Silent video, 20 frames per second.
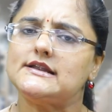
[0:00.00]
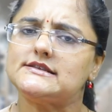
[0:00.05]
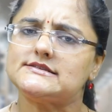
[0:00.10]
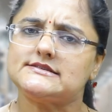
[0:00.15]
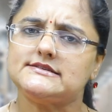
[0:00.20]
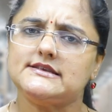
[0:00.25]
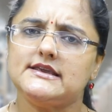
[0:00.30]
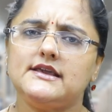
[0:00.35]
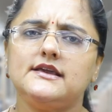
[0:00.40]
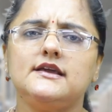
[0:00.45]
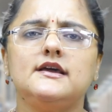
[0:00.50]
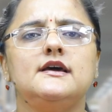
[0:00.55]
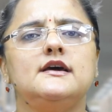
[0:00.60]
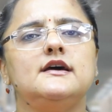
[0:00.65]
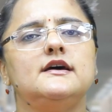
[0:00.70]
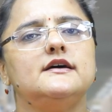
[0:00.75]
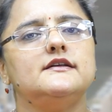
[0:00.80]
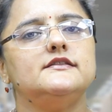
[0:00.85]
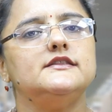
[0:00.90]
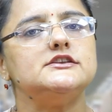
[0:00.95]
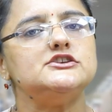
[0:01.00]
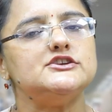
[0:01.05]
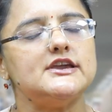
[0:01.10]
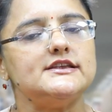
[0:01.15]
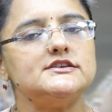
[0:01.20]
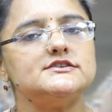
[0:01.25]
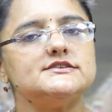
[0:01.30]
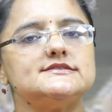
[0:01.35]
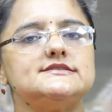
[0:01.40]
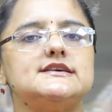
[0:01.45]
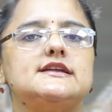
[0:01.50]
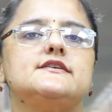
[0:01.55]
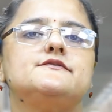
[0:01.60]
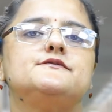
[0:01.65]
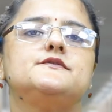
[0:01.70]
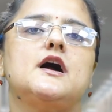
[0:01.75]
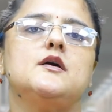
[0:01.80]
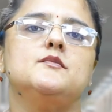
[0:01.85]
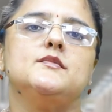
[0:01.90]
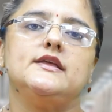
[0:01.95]
Let's see the changes that
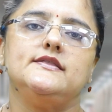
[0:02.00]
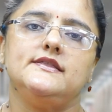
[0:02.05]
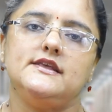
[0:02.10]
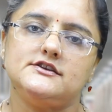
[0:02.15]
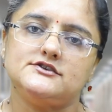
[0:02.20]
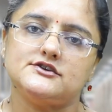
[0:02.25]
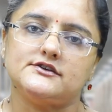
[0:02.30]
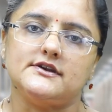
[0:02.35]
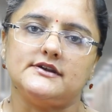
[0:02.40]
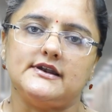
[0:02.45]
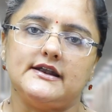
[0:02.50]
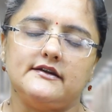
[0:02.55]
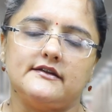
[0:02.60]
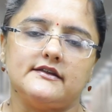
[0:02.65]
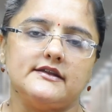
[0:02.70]
have come in the journal